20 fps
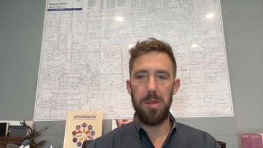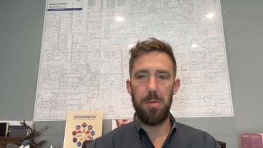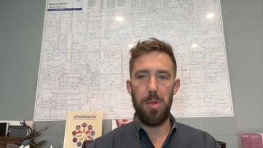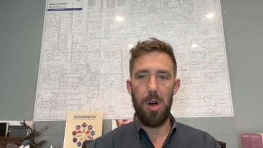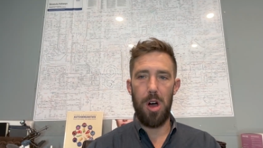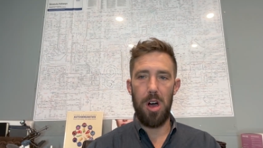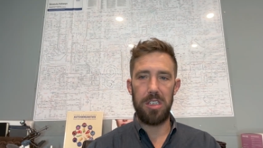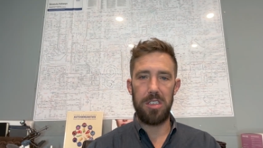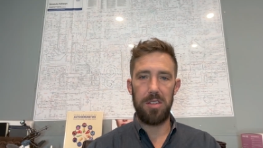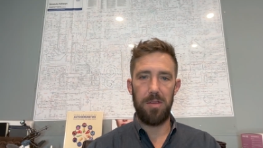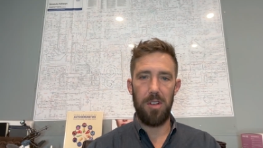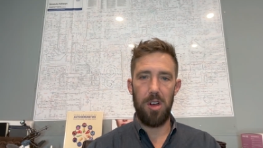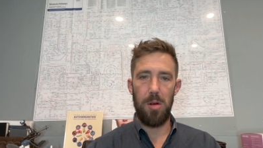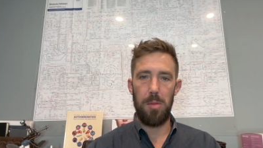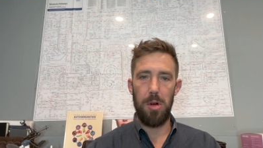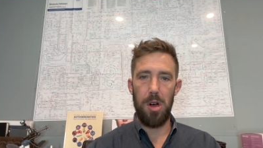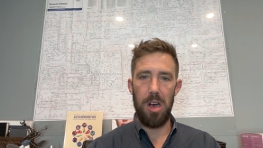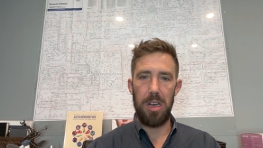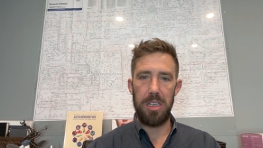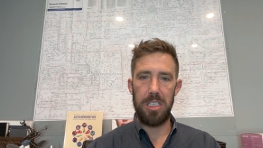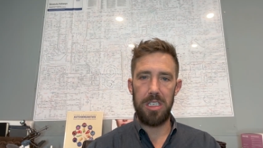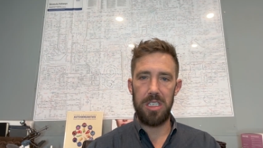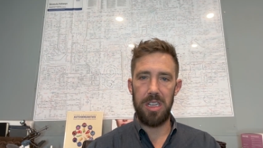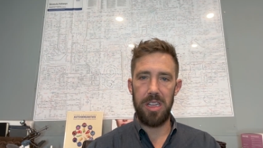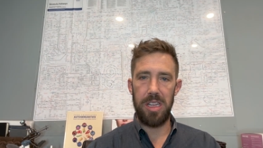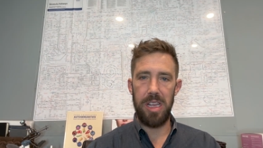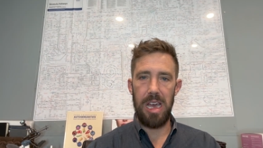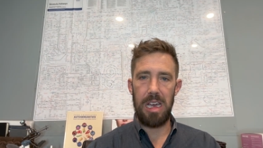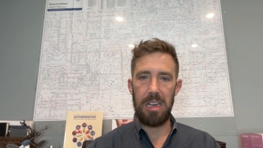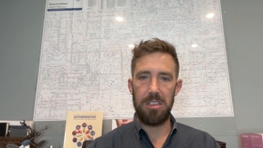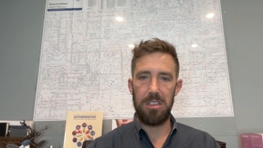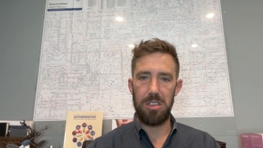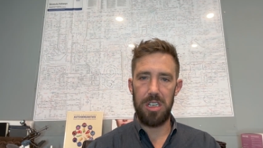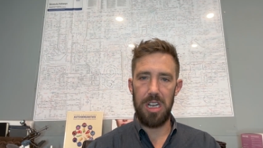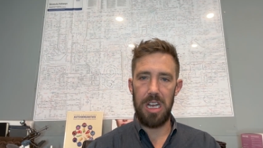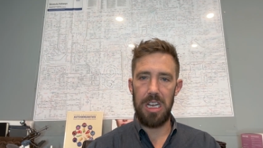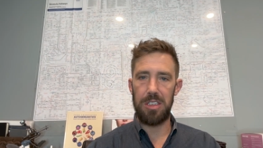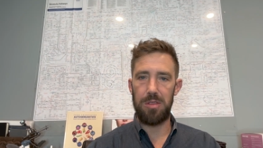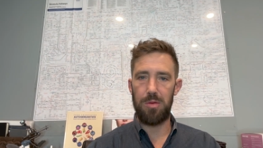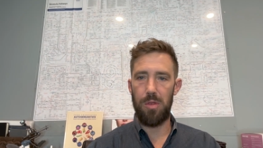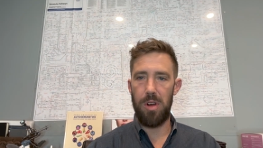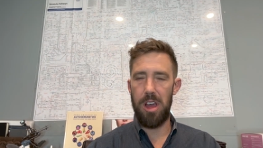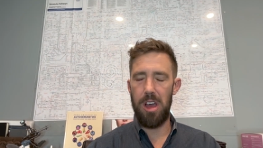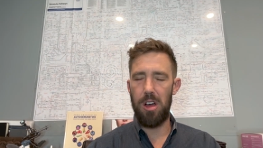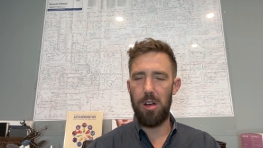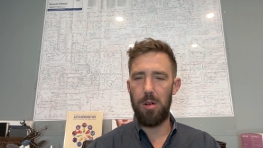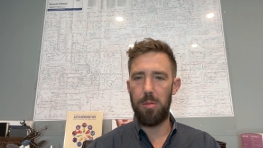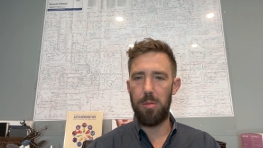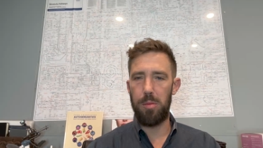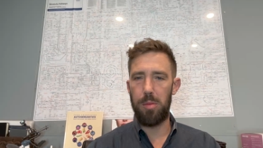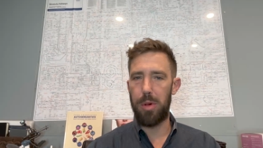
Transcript: boss of all bosses in the exercise realm,